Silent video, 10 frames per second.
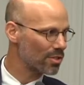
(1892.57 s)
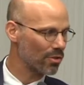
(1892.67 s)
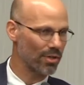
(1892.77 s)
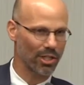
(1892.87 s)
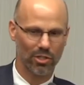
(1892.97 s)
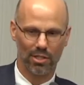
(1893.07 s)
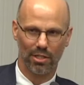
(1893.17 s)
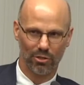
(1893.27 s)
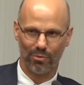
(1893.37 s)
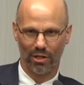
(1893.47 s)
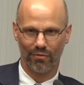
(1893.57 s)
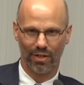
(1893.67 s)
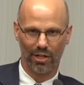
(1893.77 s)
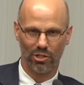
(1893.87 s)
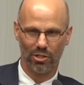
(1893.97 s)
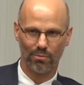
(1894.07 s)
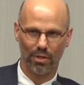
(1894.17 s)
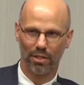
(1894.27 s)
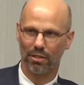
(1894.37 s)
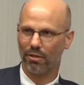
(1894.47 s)
So not just the Inter-American Foundation,
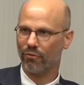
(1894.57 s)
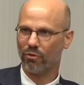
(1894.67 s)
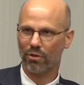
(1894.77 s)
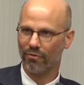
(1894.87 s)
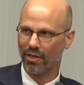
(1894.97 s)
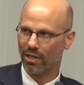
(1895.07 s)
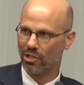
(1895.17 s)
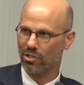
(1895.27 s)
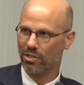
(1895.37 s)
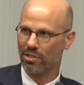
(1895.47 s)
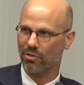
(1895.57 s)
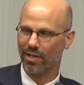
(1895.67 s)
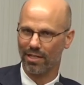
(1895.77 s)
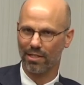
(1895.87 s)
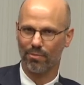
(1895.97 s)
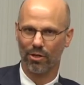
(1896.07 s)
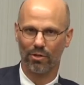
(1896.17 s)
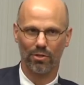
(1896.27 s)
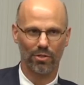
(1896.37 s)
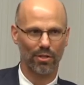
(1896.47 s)
but to the Ford Foundation's grantee
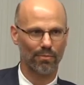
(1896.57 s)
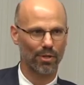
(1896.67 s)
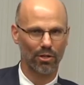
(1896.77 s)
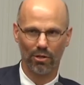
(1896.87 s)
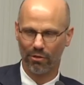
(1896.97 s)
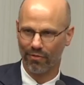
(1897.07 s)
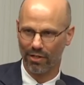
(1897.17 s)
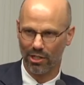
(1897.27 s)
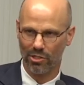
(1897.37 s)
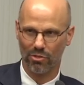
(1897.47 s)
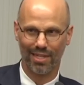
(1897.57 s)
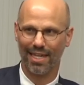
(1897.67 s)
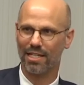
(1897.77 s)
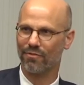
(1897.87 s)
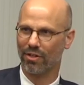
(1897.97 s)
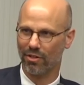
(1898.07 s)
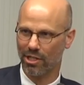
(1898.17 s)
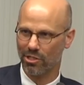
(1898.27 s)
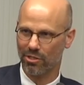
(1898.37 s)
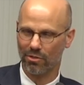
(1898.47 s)
partners, or the MacArthur Foundations, or the Gates
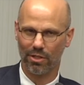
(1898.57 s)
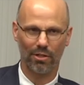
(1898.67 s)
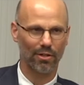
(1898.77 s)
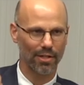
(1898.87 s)
Foundations, or you know.